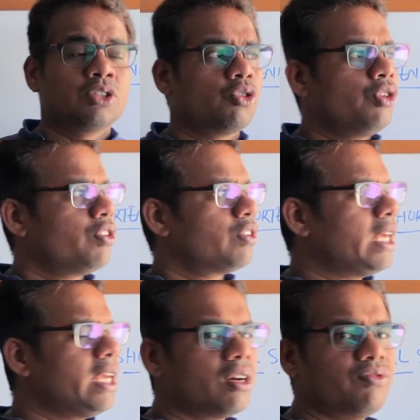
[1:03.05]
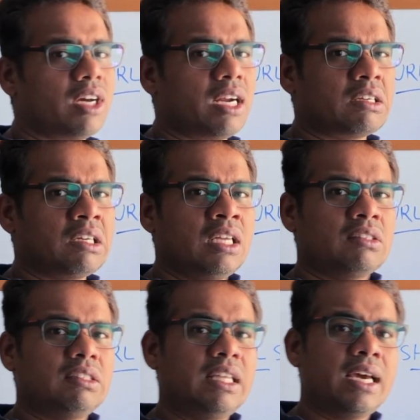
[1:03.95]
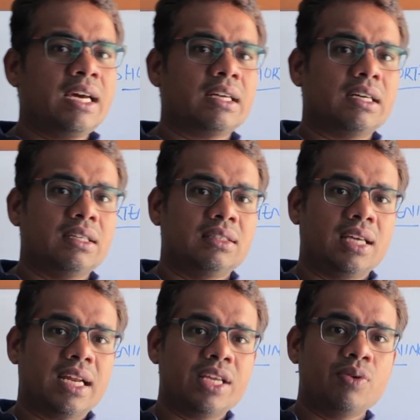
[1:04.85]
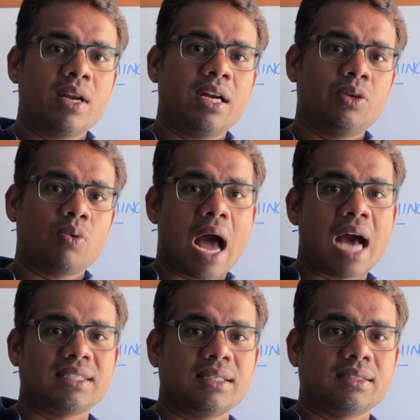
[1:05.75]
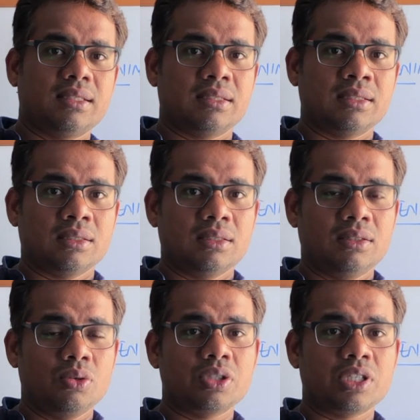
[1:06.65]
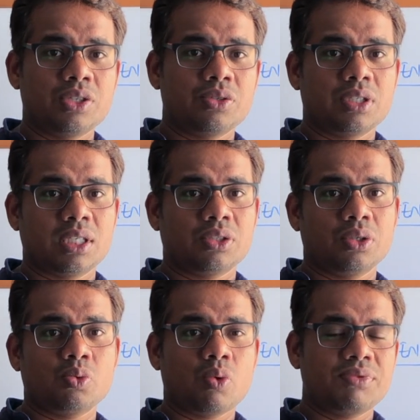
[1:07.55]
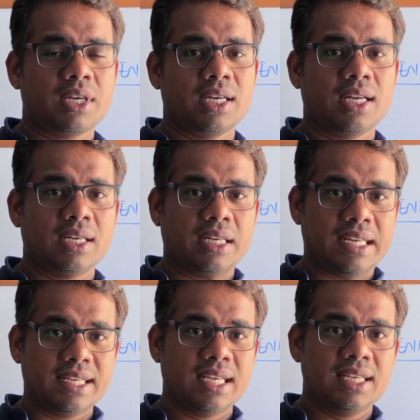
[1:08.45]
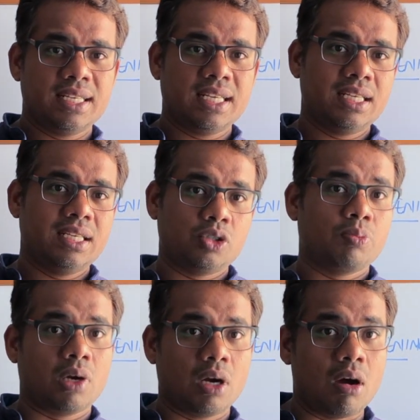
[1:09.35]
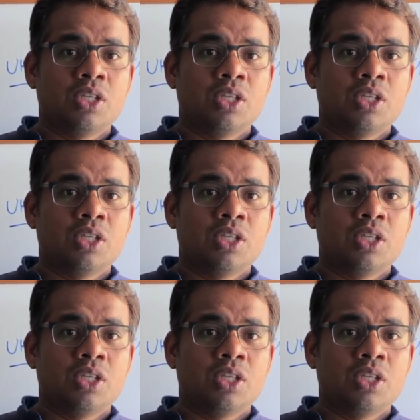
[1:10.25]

So if you think of that, the URL to access those resources, those websites are really super long.